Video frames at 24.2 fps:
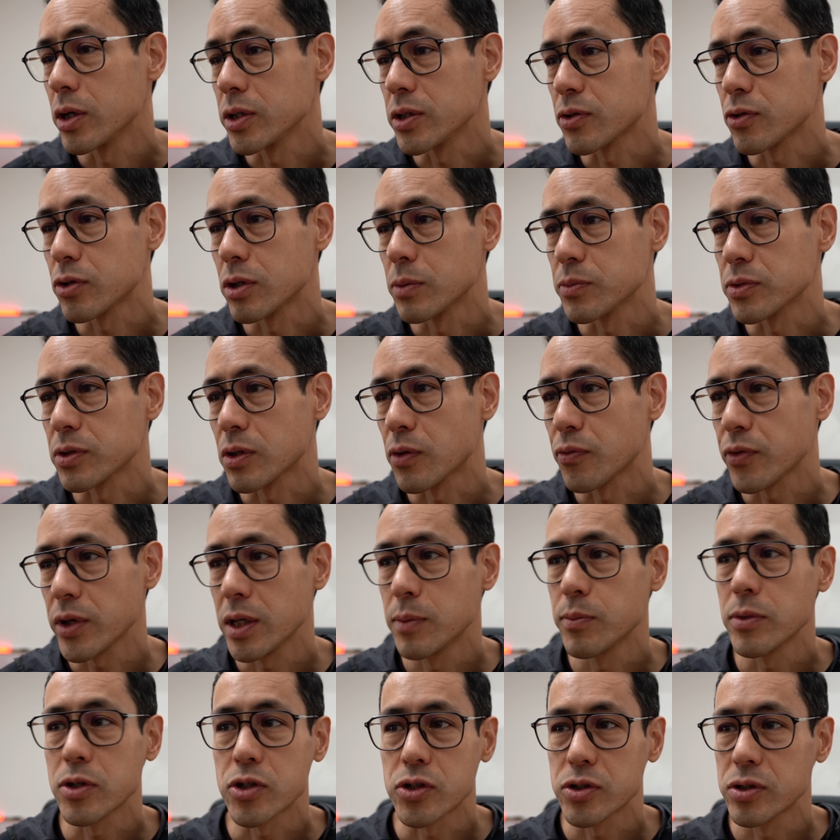in the terms of
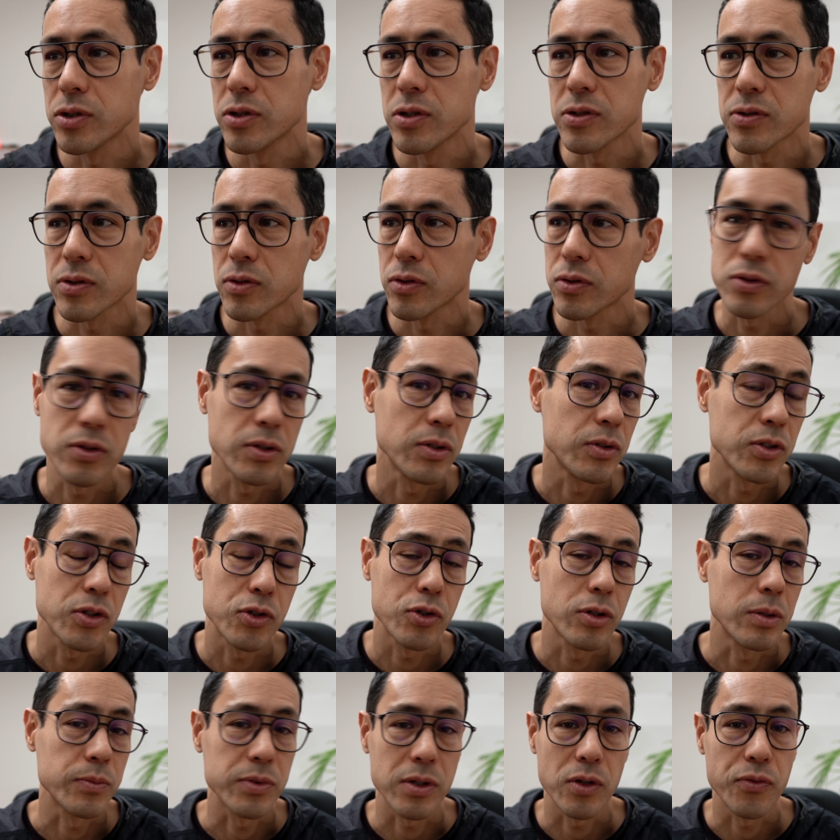images or in the
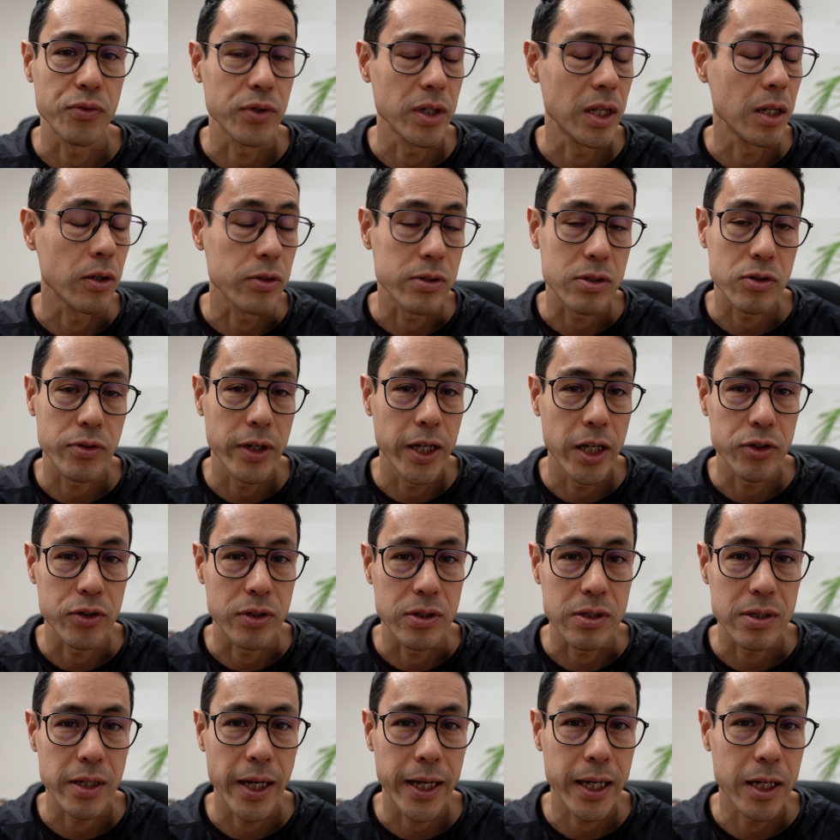terms of
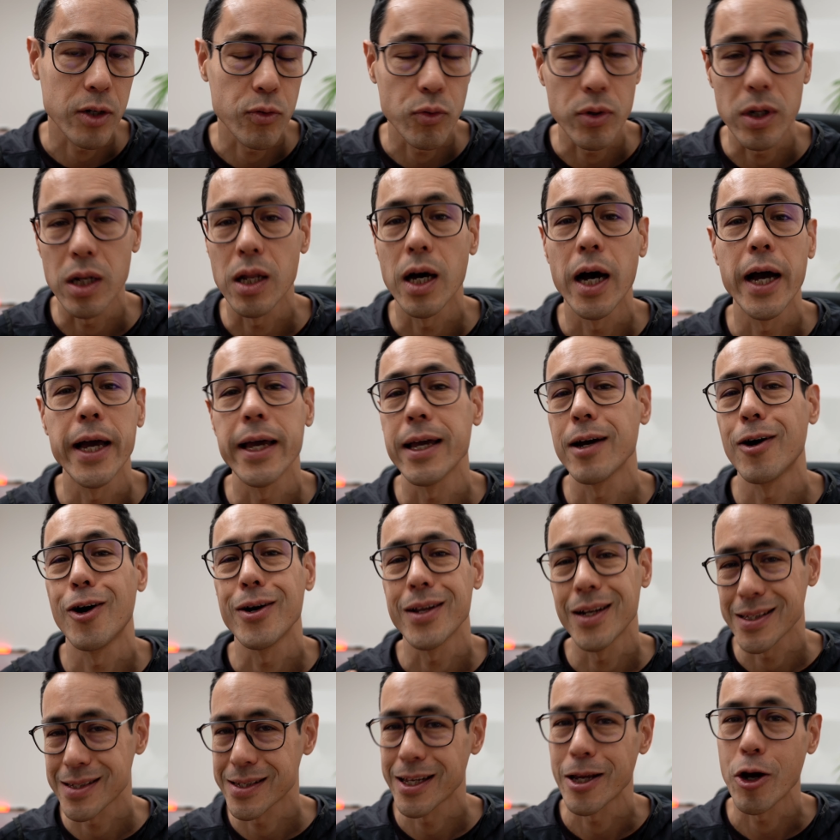illustrations, I can rely,
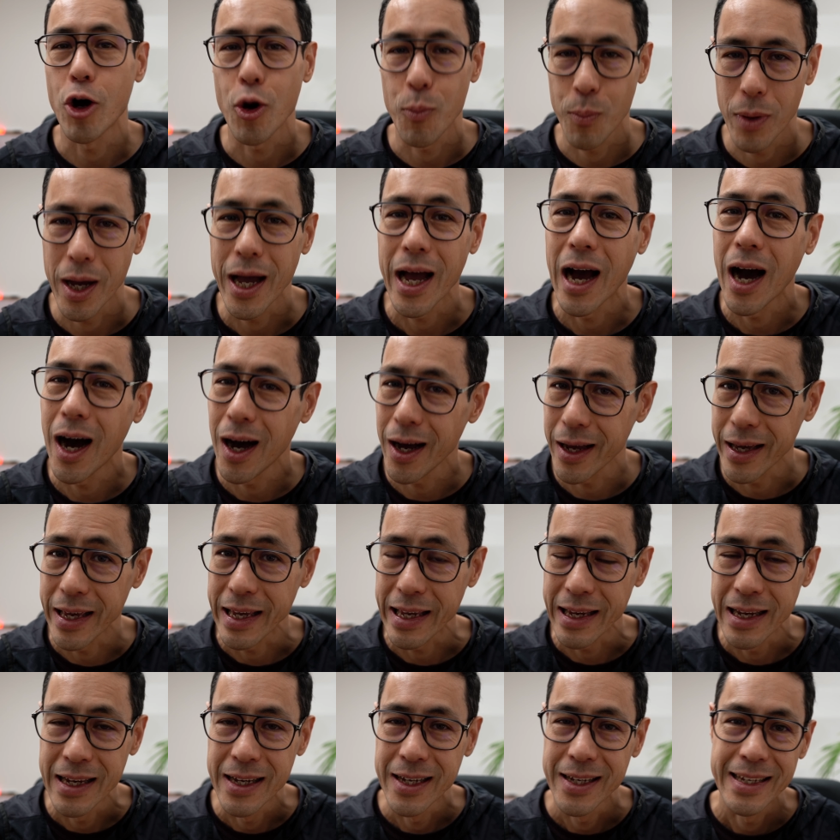let's say, on my
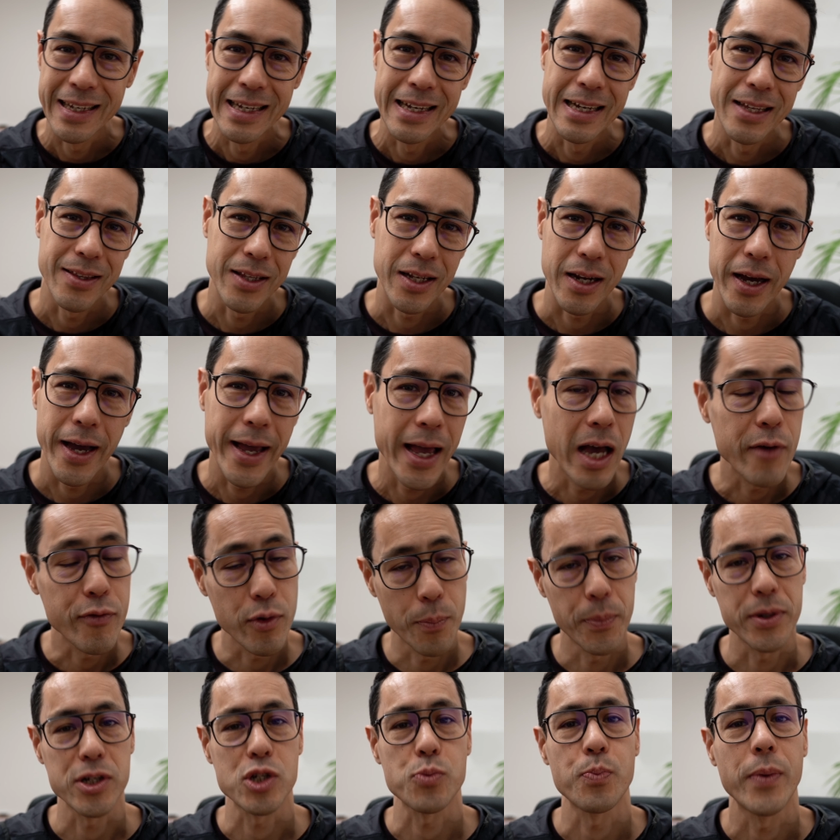eye that I have a
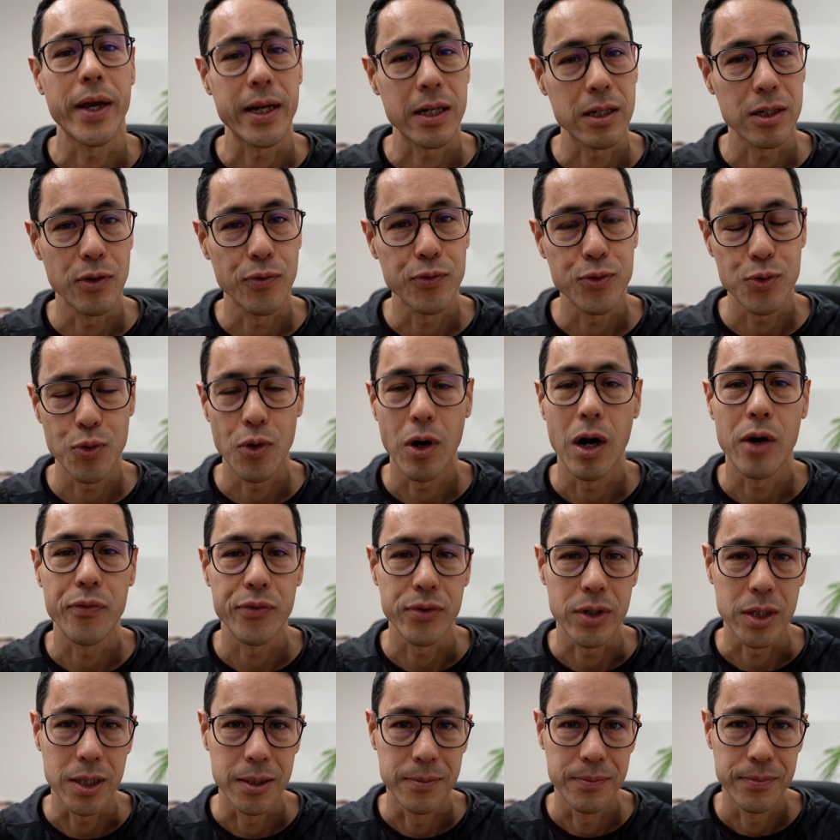perspective to
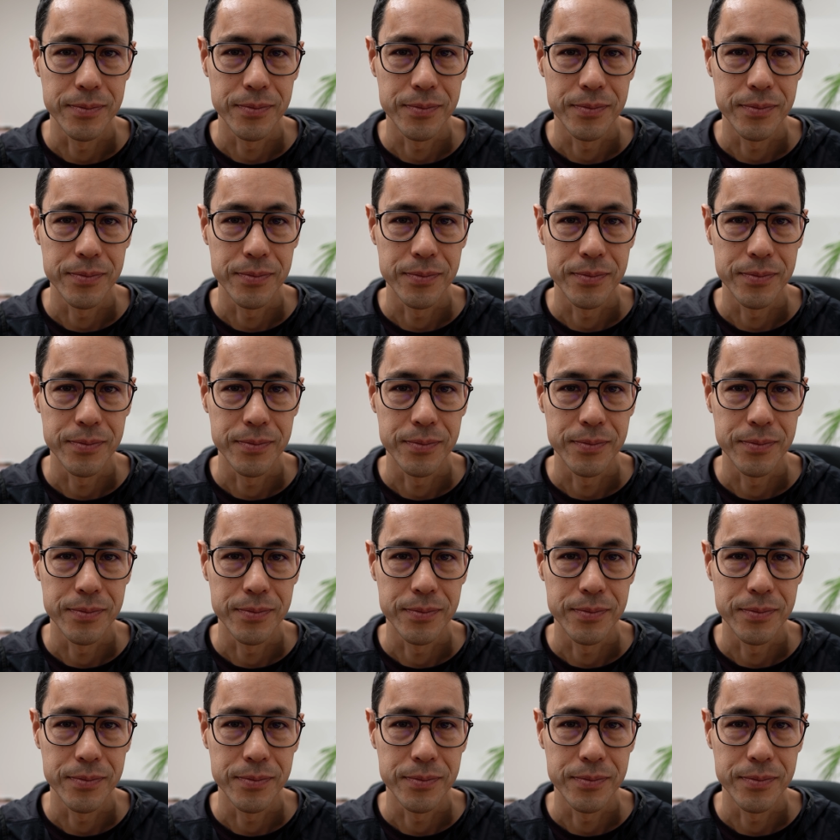offer.